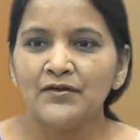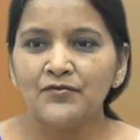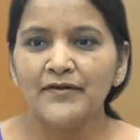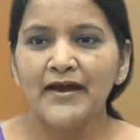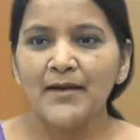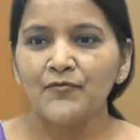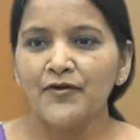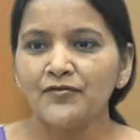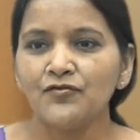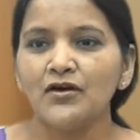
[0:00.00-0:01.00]
Today I am
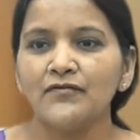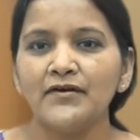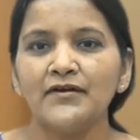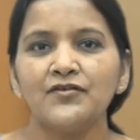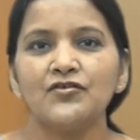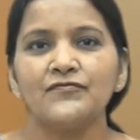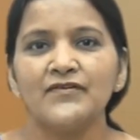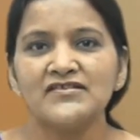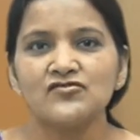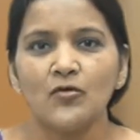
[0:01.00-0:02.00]
going to cover your
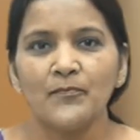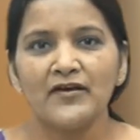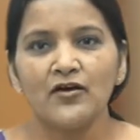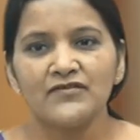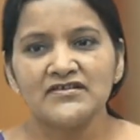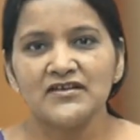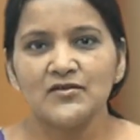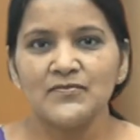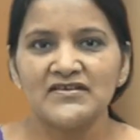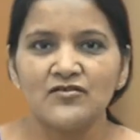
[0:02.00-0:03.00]
first topic of the
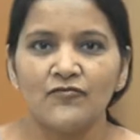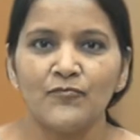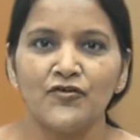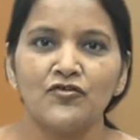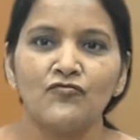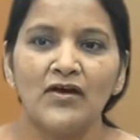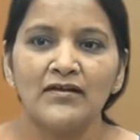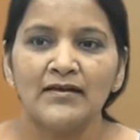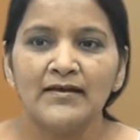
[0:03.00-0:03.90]
syllabus of module 1,